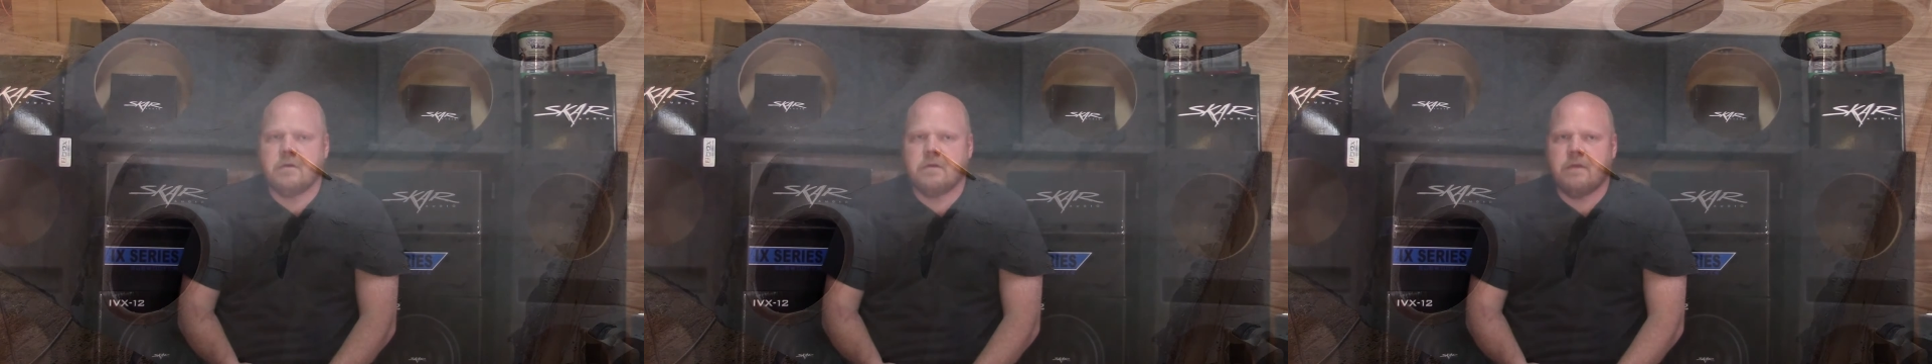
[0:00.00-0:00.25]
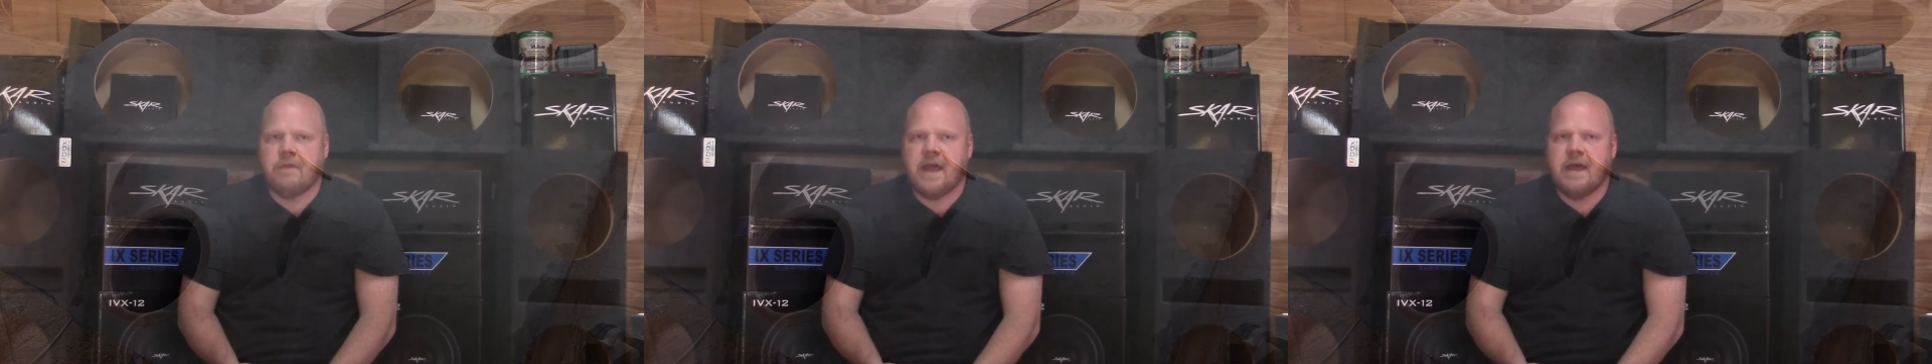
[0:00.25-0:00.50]

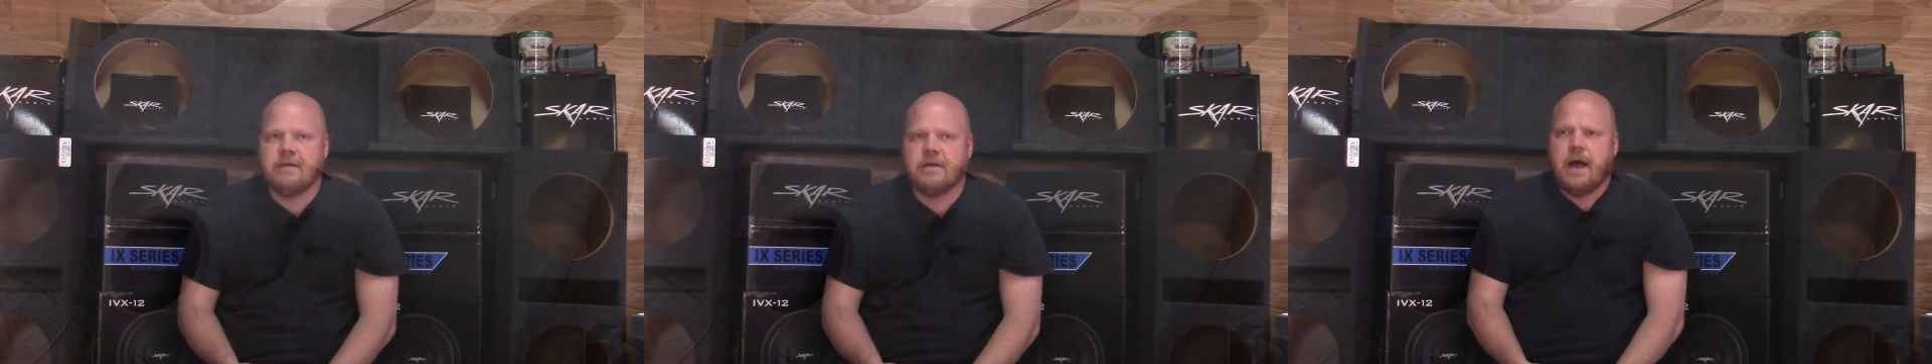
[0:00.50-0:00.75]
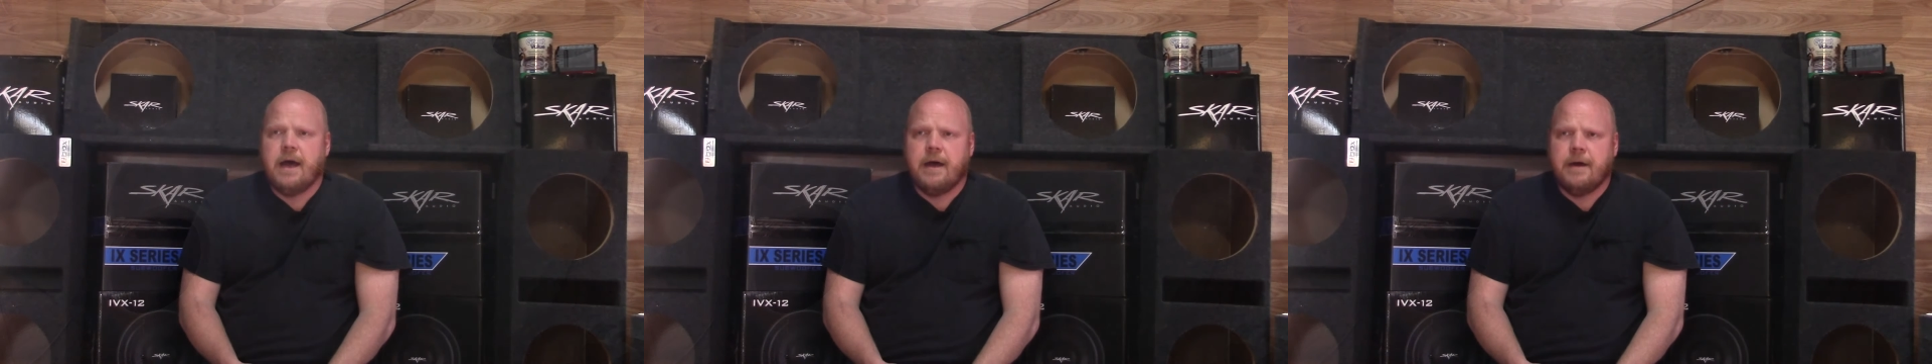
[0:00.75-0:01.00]
to that.
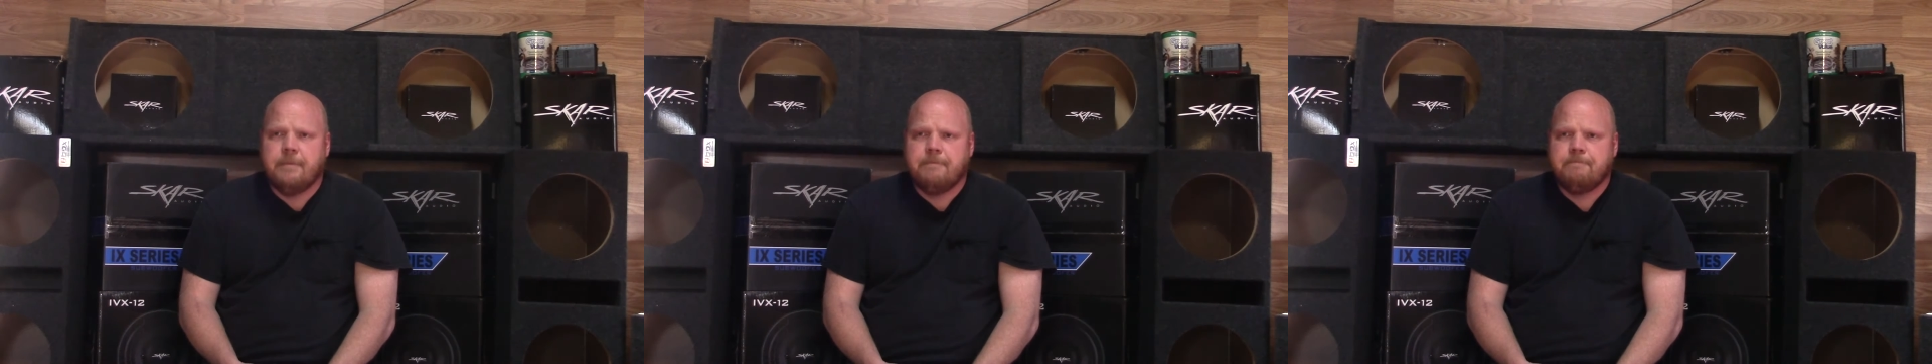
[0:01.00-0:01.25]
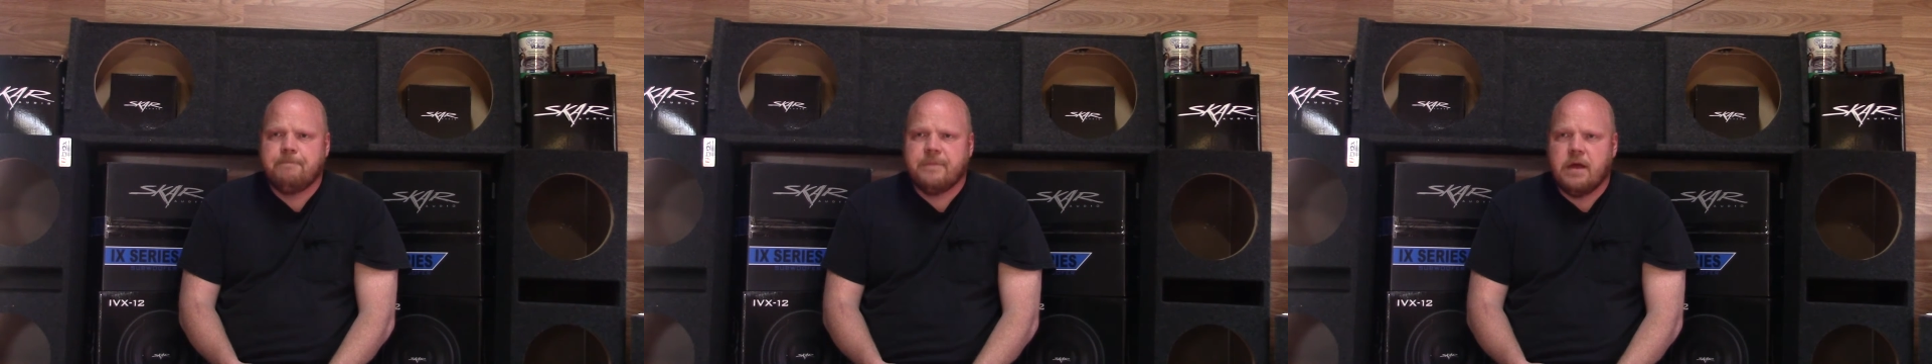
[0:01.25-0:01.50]

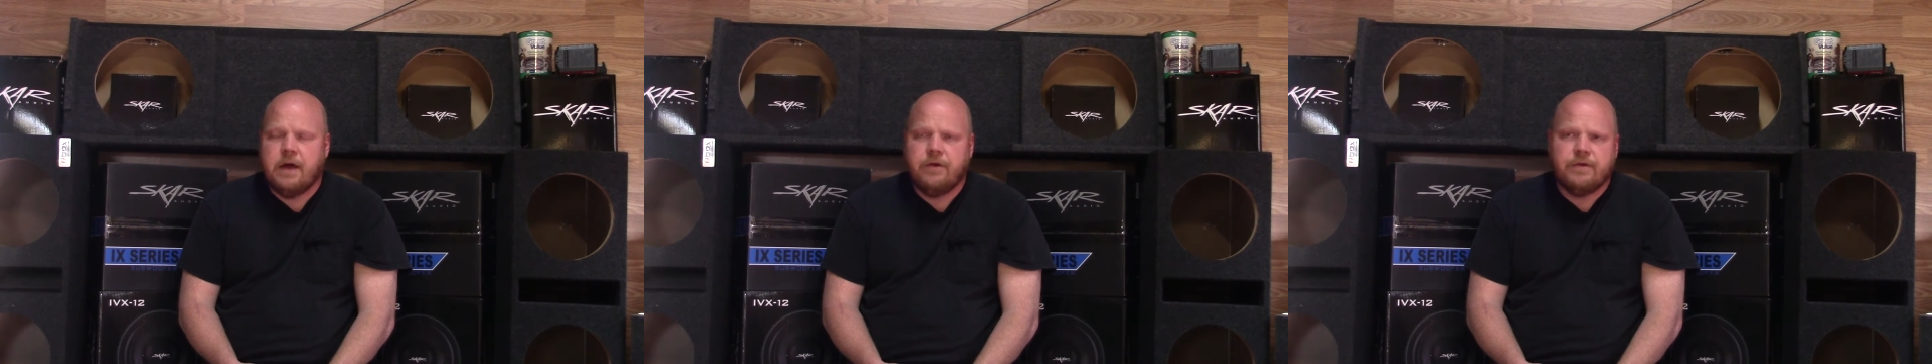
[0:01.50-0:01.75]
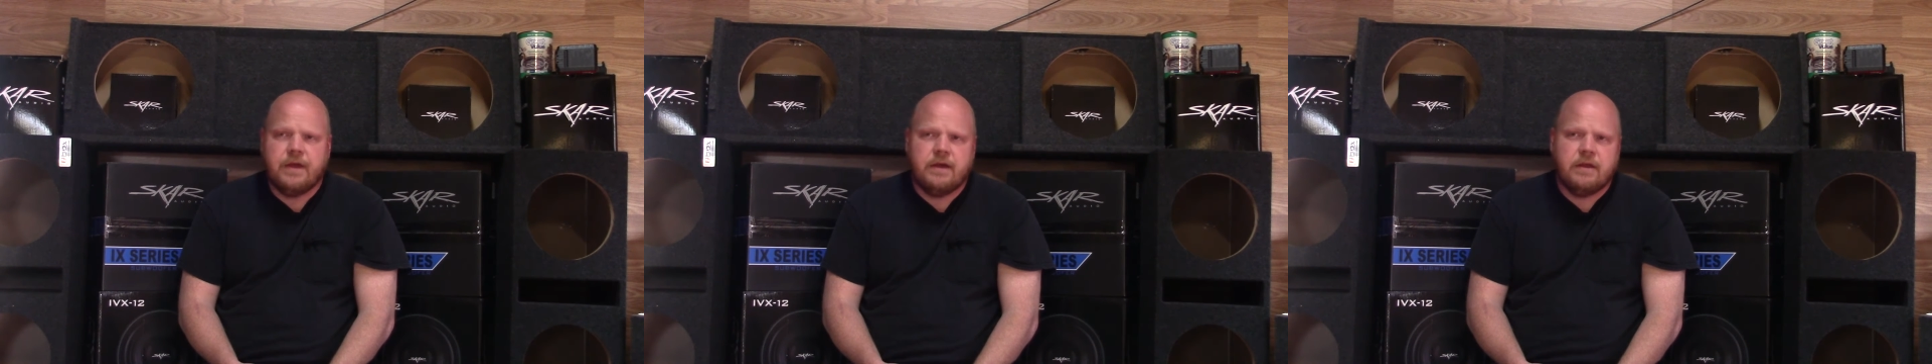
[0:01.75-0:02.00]
Other
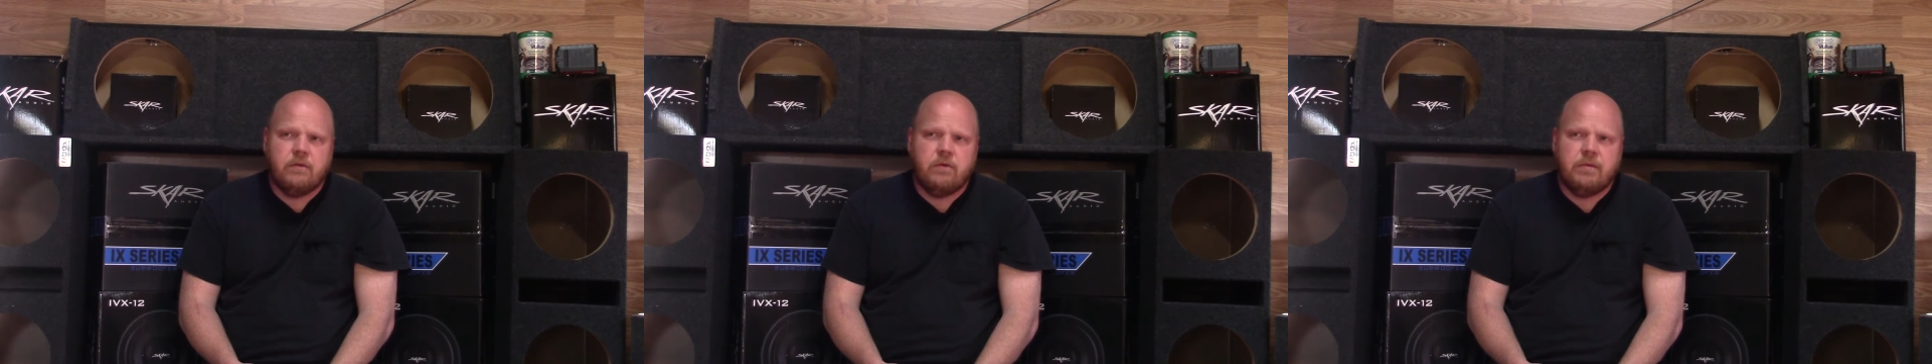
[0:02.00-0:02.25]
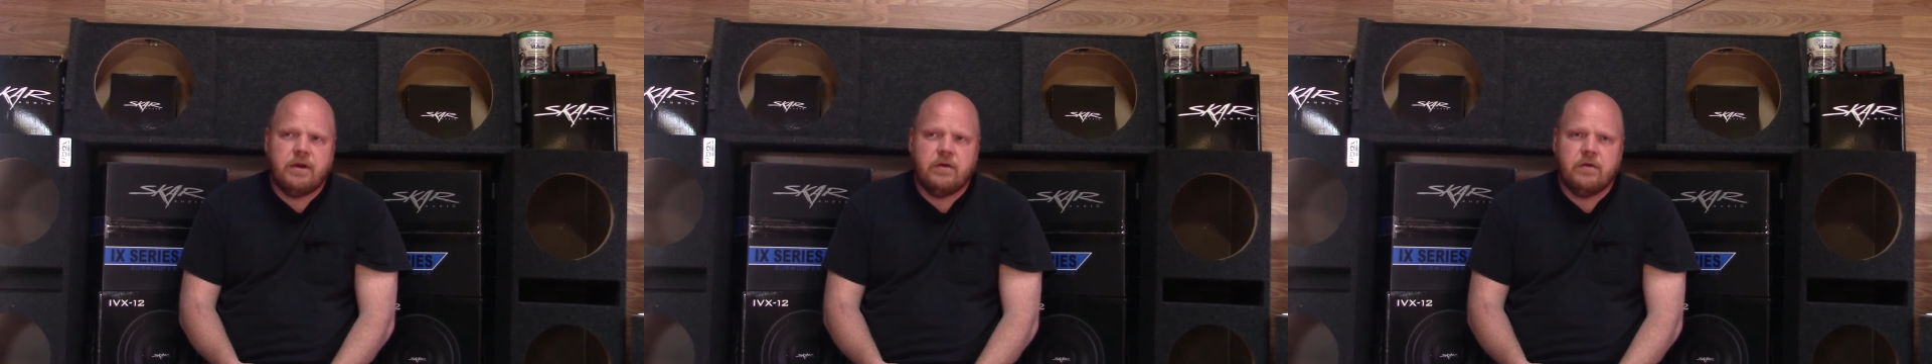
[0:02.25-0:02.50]
things that
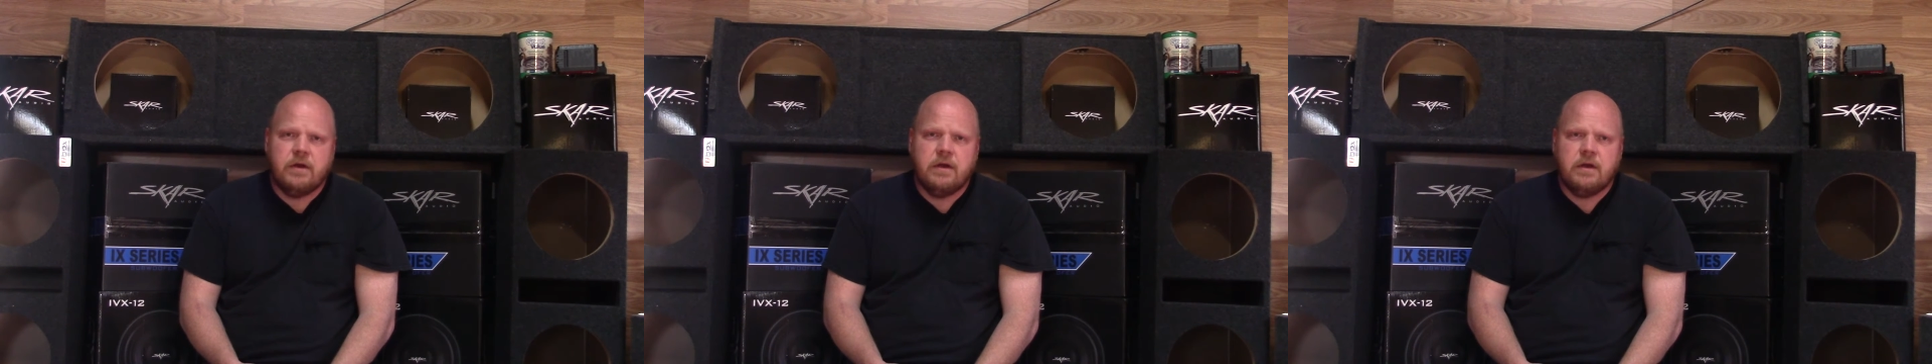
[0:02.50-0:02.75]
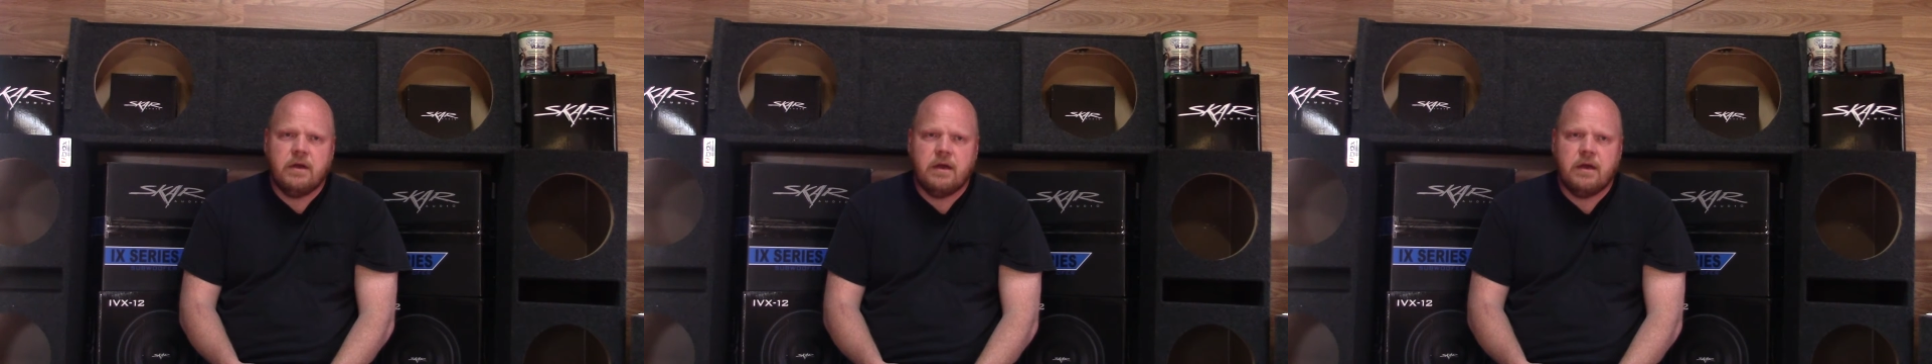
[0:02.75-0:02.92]
we'll be doing,